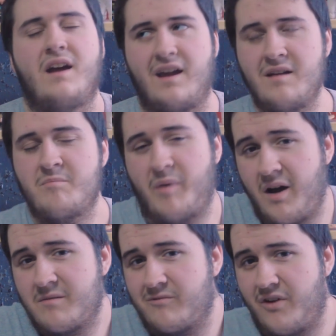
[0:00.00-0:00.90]
And
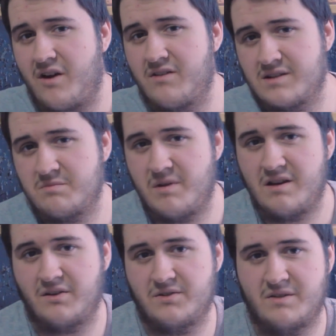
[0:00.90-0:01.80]
bottom firing
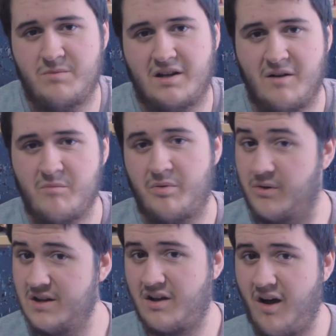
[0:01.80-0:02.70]
speakers have become
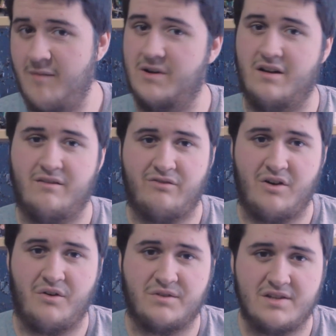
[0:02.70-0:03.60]
pretty common on
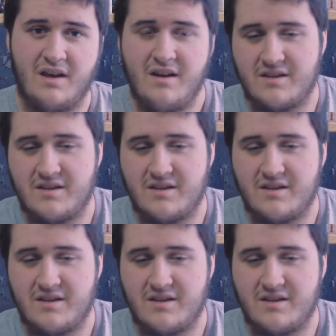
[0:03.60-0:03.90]
phones,